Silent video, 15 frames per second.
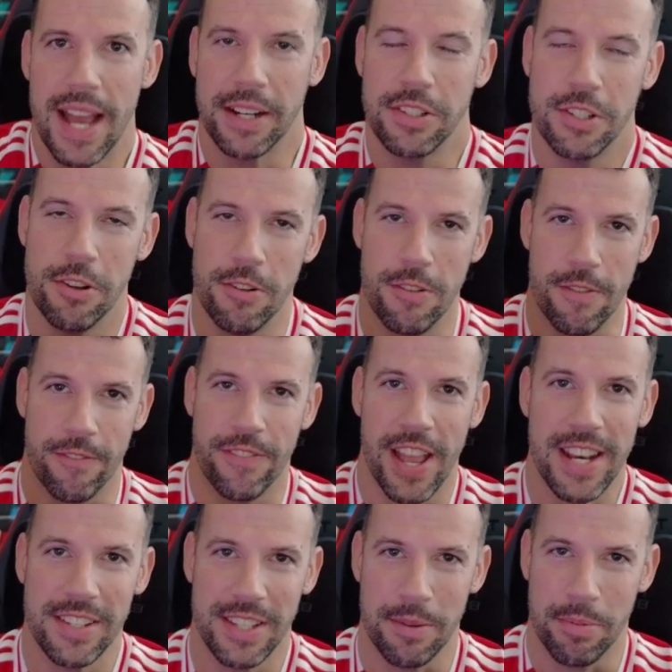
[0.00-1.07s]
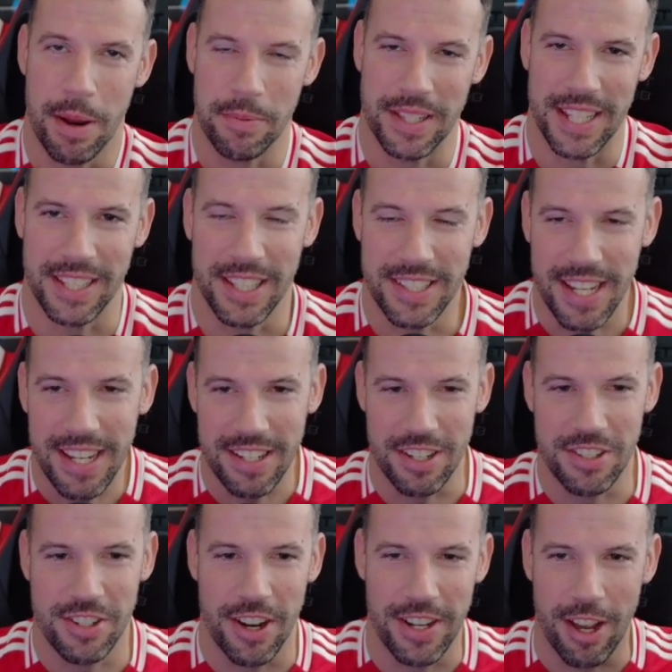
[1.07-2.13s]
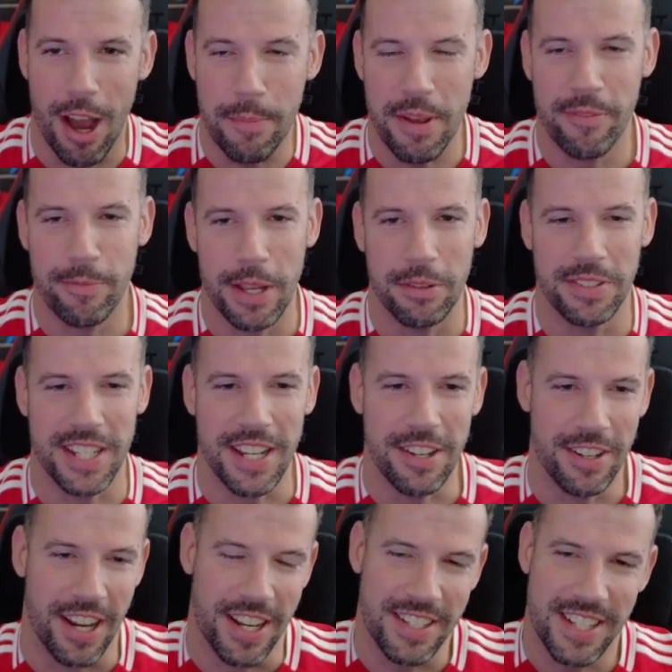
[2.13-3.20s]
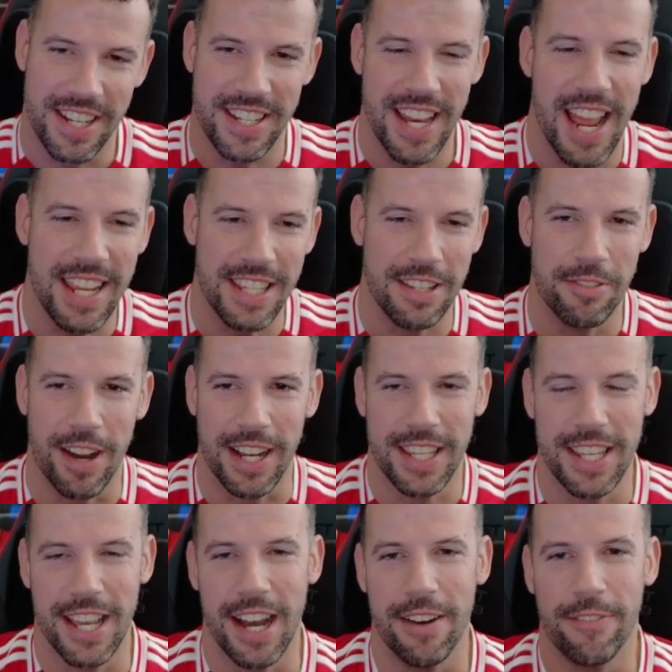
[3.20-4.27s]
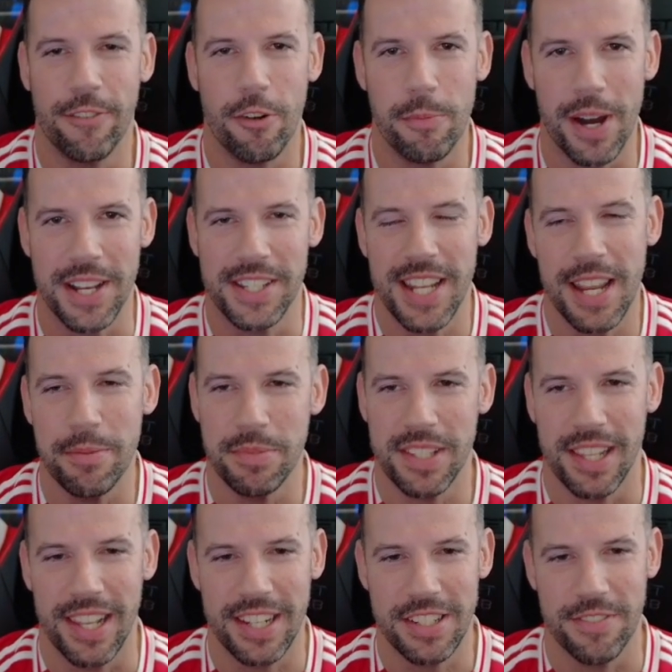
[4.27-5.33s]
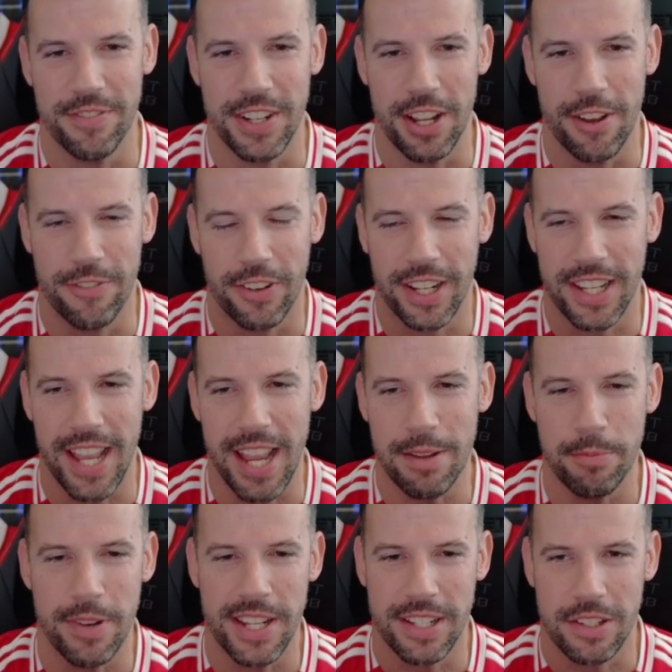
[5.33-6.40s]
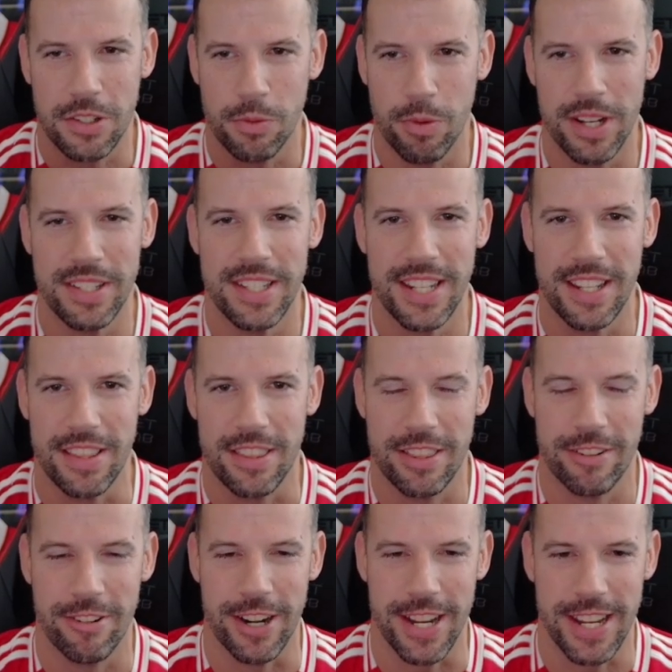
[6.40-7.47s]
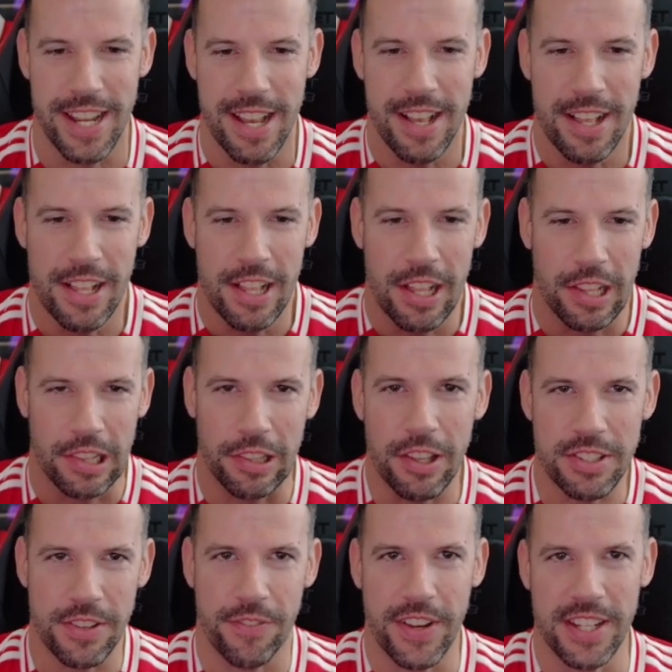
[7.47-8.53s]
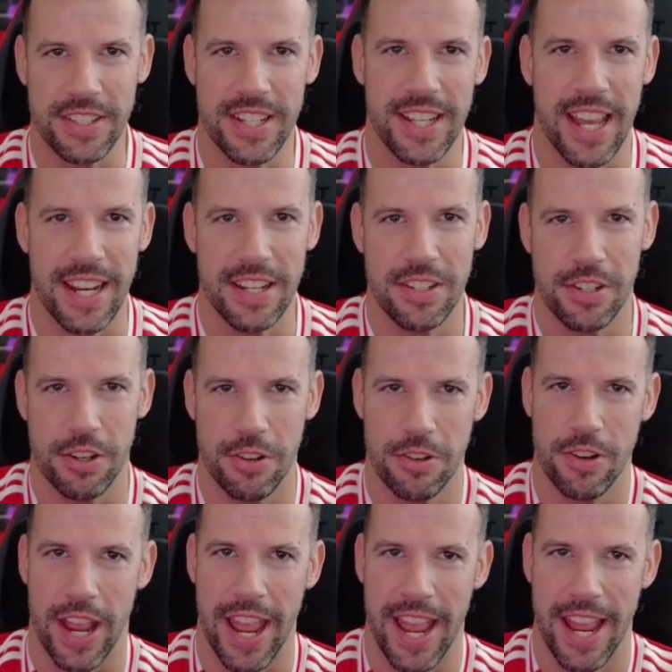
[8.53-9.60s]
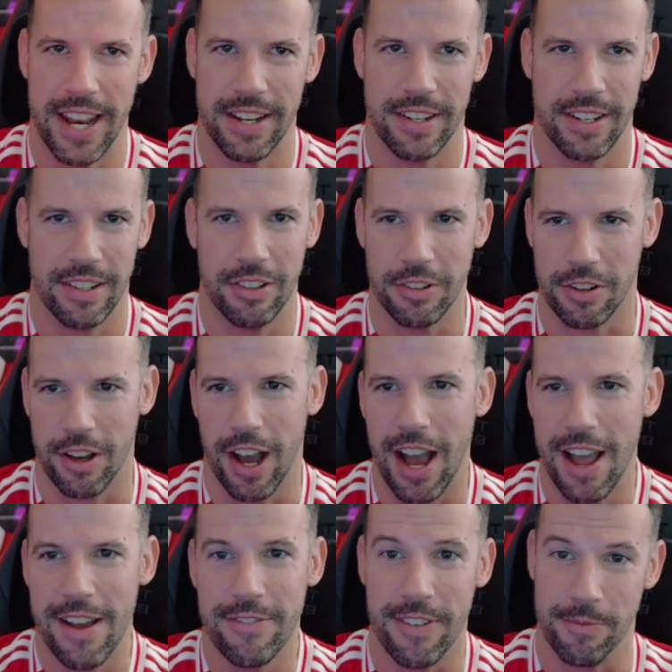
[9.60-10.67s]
to Fantasy Premier League, the D-Unit's journey. I'm FPL D-Unit and today you are here for my team selection video for Game Week 23. Lots of things to get into, and look, I've